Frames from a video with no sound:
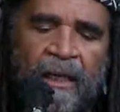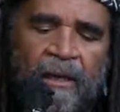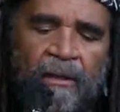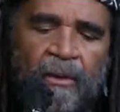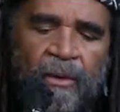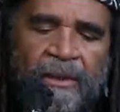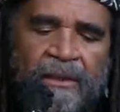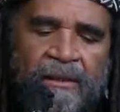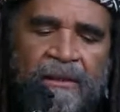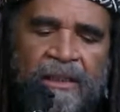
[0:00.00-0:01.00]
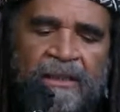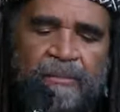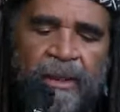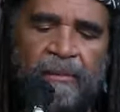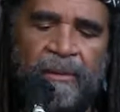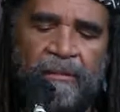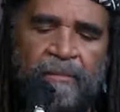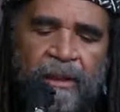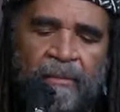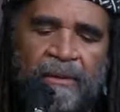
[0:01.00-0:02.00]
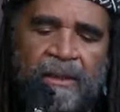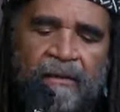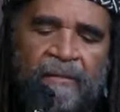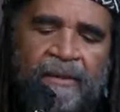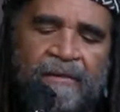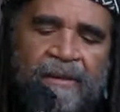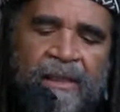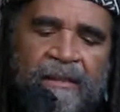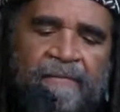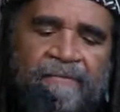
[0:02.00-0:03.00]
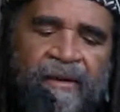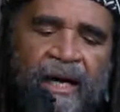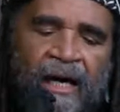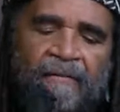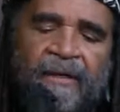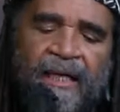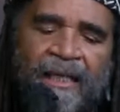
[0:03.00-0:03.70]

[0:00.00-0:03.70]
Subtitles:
According to this paper, the published evidence suggests 5